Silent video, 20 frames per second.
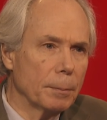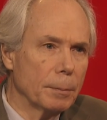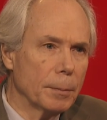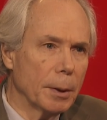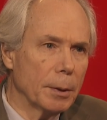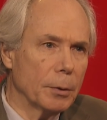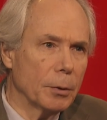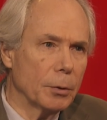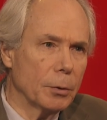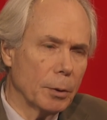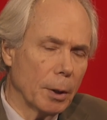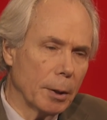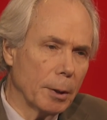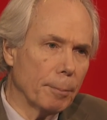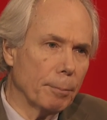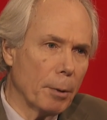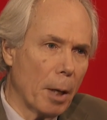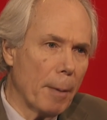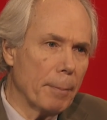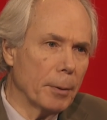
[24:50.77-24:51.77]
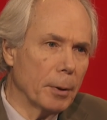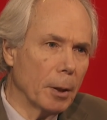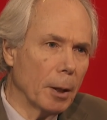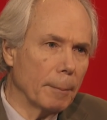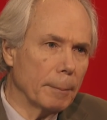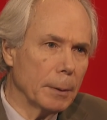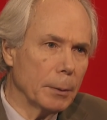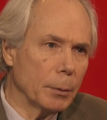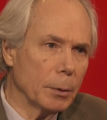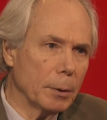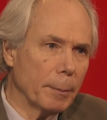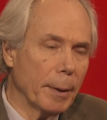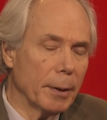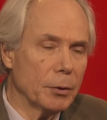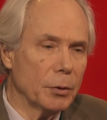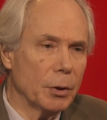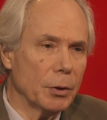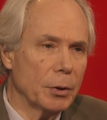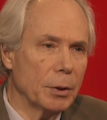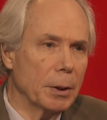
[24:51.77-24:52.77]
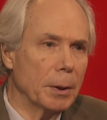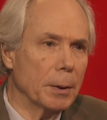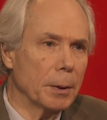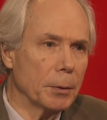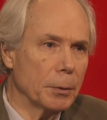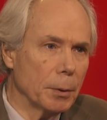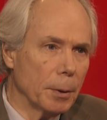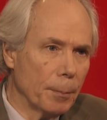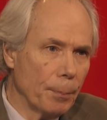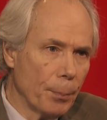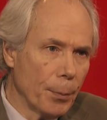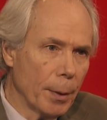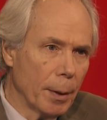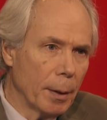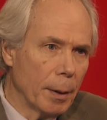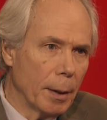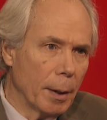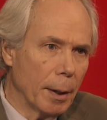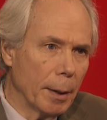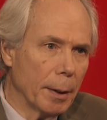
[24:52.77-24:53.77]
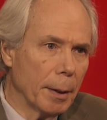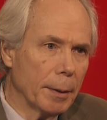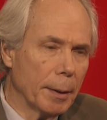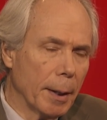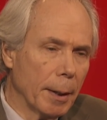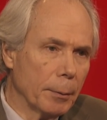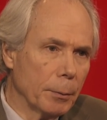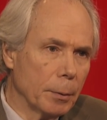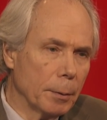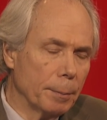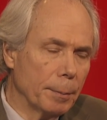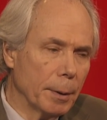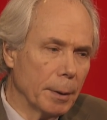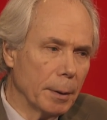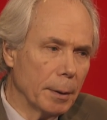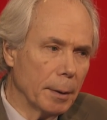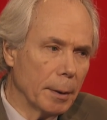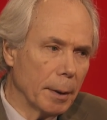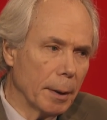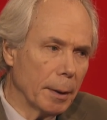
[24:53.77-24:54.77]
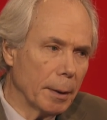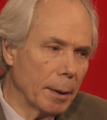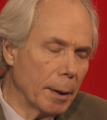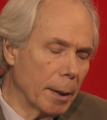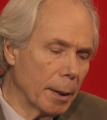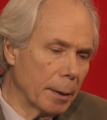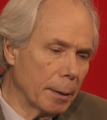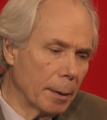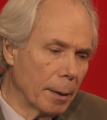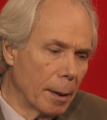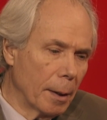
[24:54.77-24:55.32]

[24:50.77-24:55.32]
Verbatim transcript: that the proper number was about 1,600, and that would be. And yet,